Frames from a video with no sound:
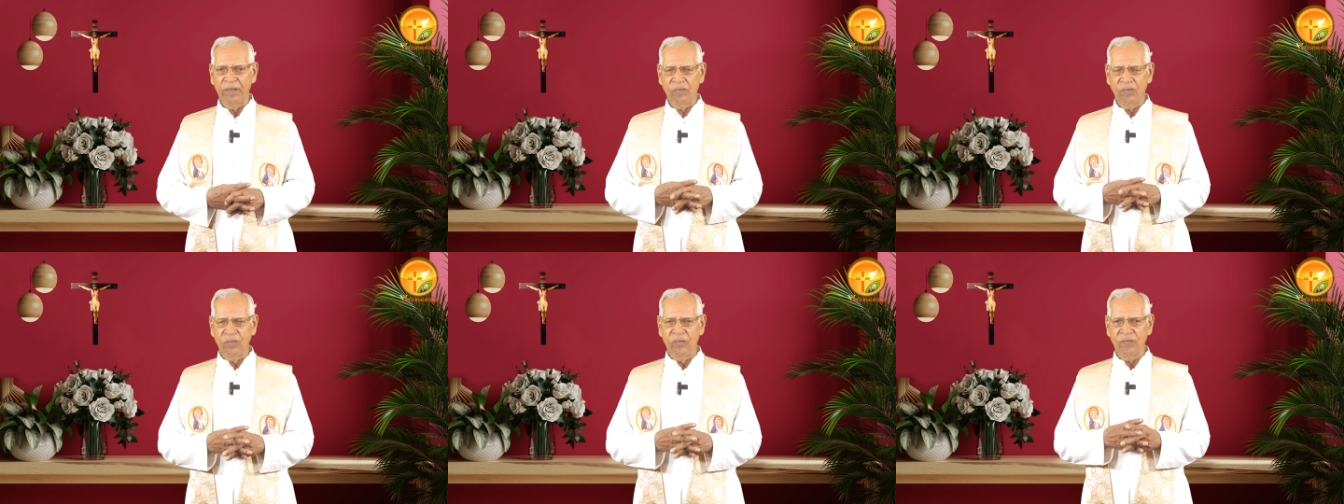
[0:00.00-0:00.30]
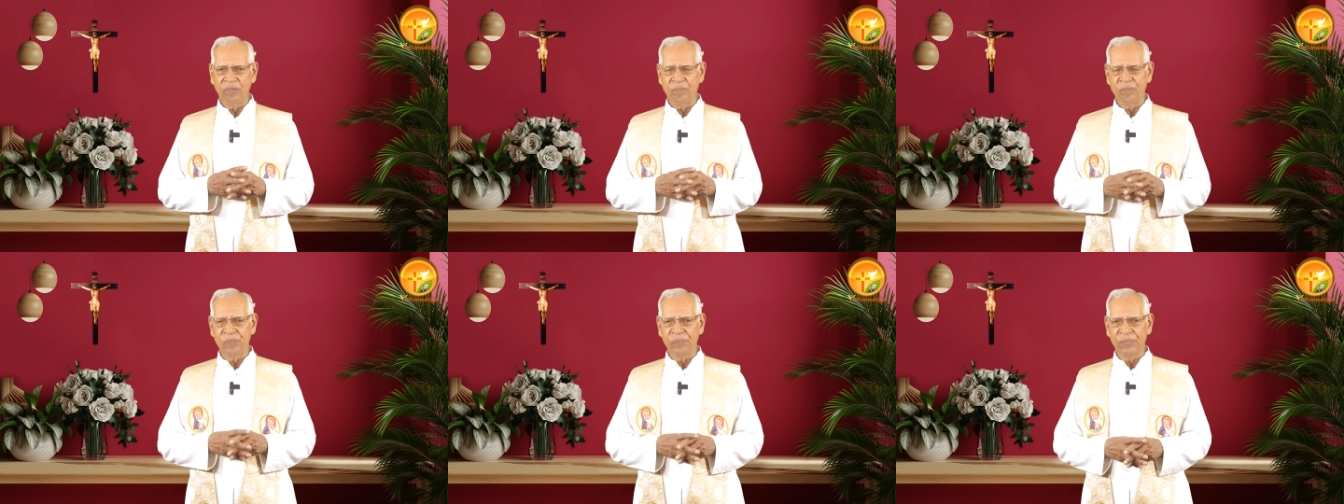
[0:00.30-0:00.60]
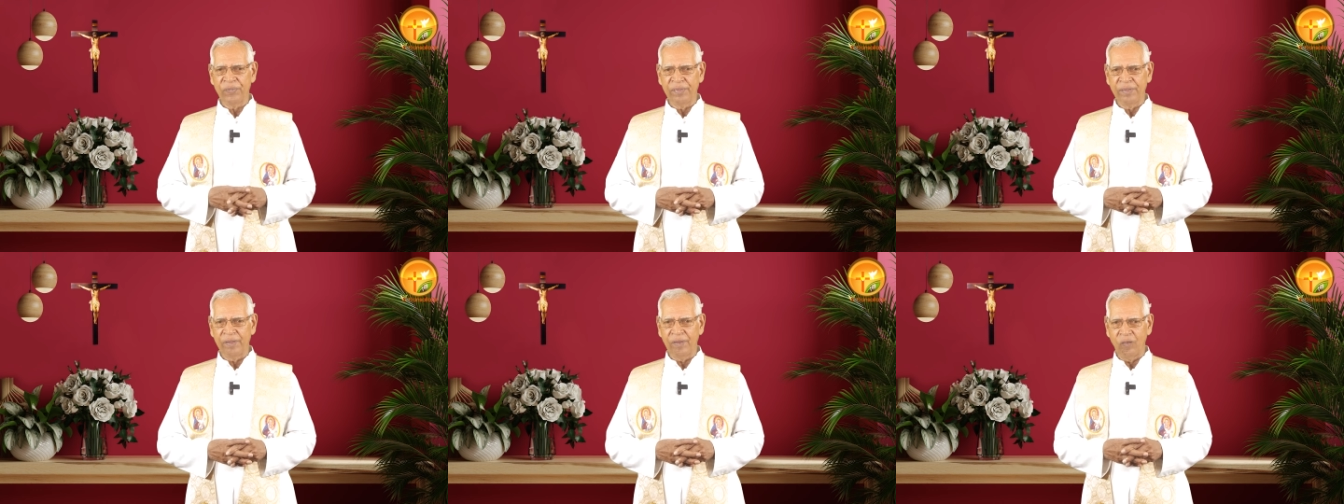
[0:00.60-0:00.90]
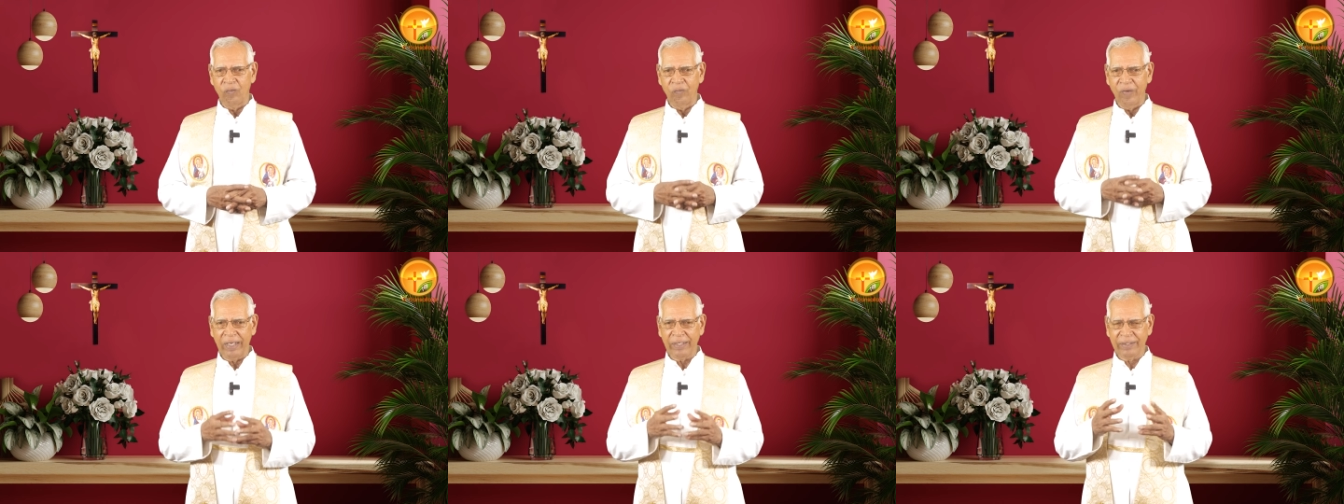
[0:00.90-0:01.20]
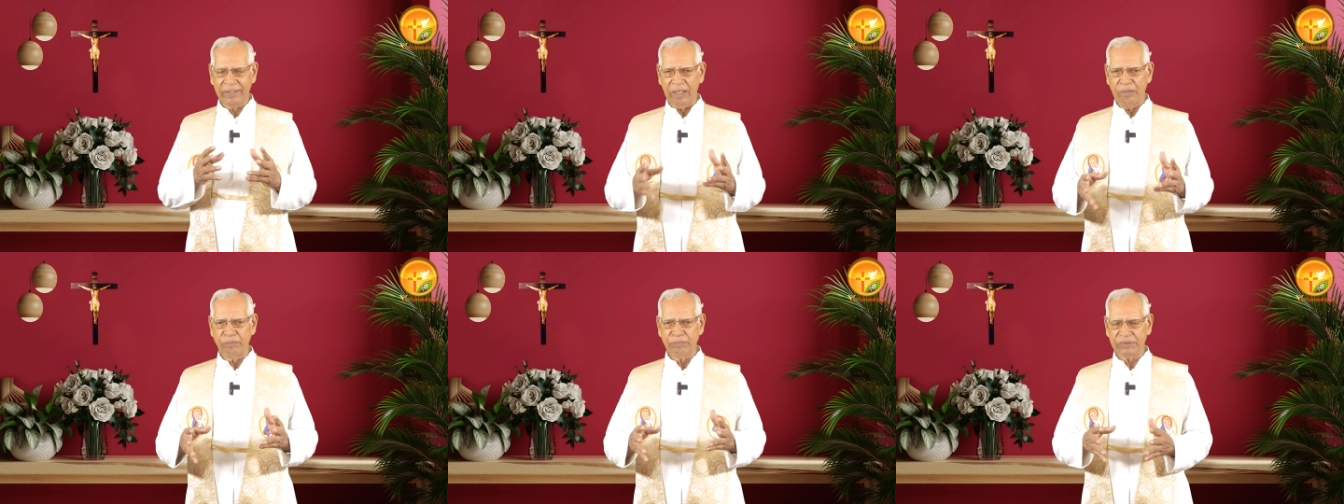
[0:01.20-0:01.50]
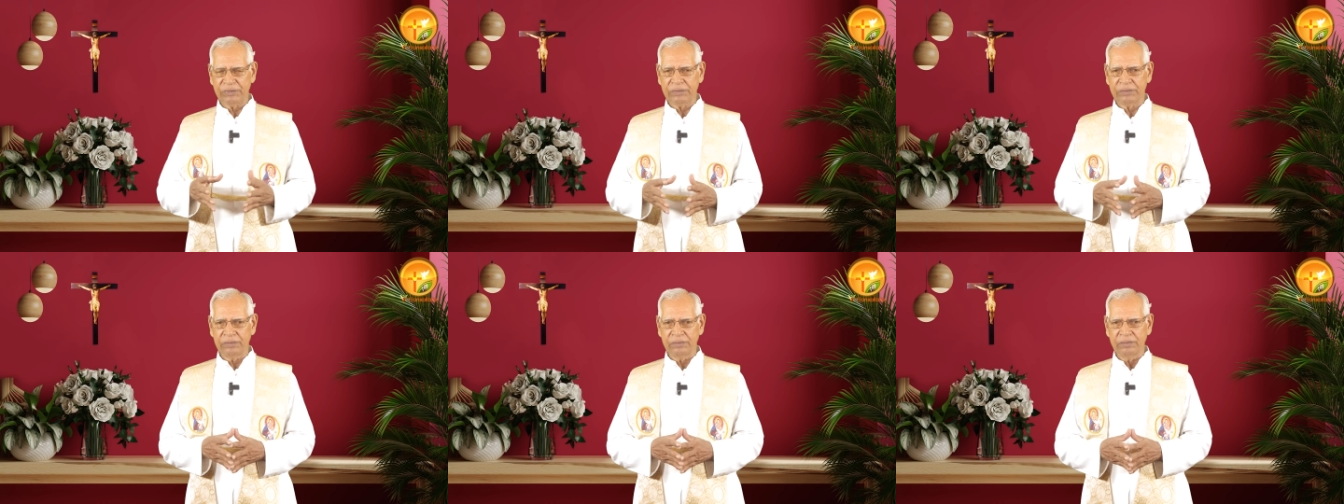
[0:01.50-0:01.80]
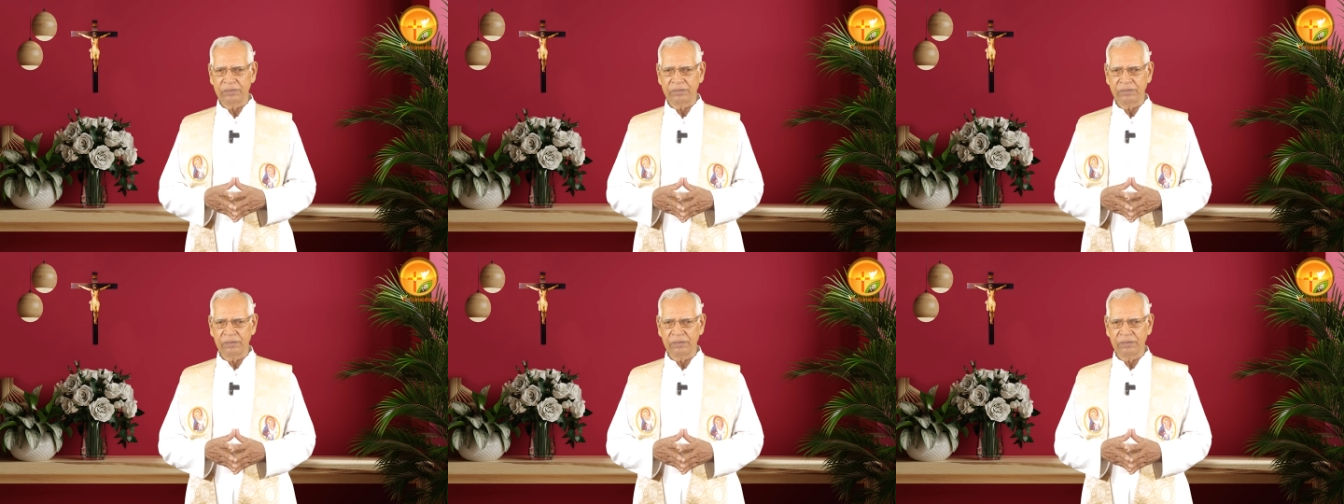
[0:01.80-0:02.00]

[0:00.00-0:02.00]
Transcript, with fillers: who welcomes